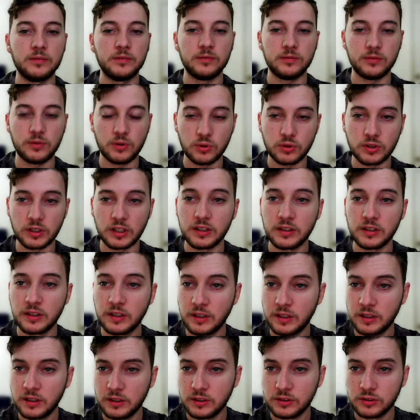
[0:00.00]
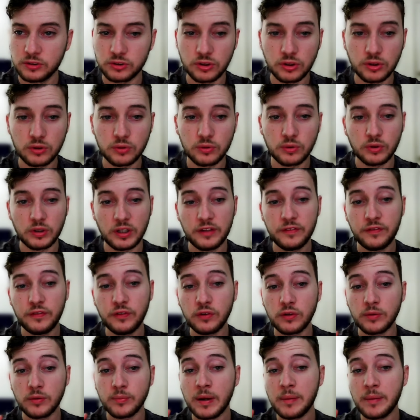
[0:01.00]
Okay. So if you
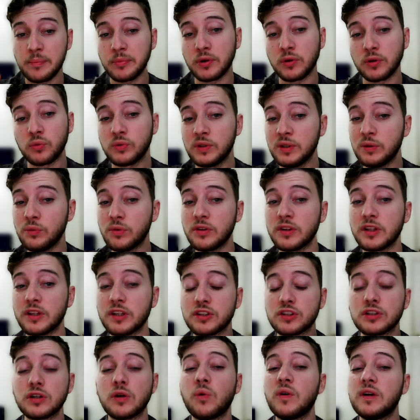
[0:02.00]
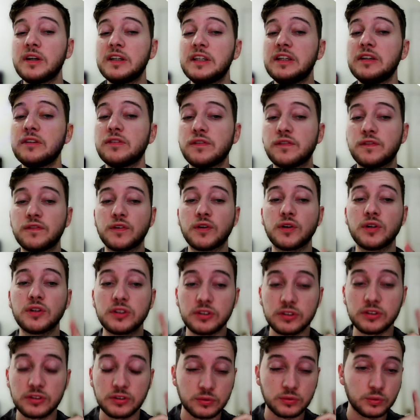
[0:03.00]
remember, we were the
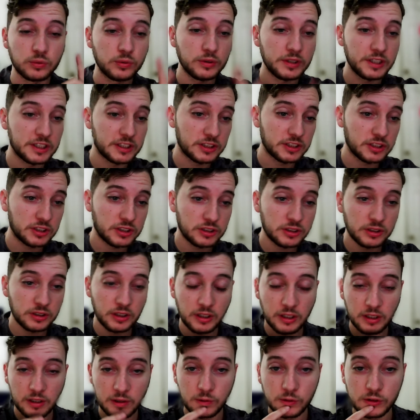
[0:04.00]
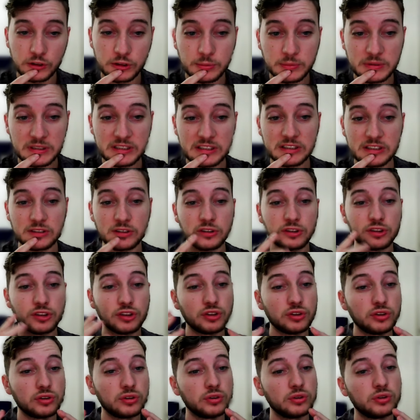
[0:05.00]
21st wish, which means there's
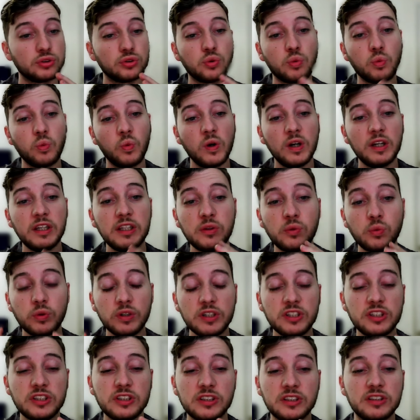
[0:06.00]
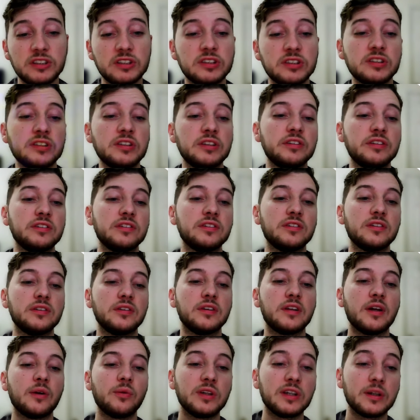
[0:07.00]
20 wishes
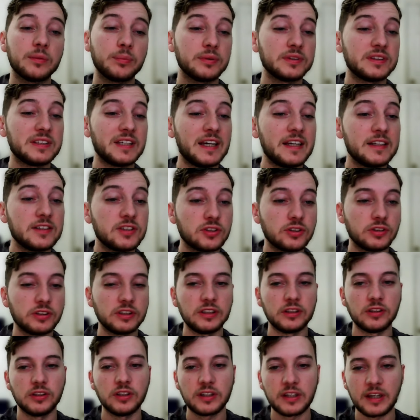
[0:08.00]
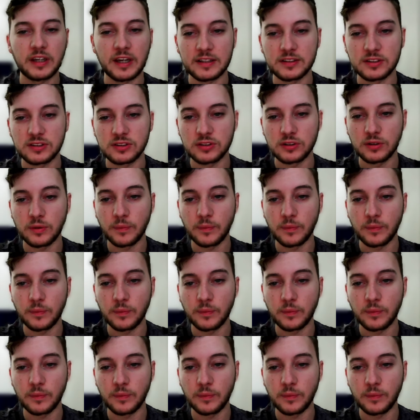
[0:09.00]
that we could potentially look at. So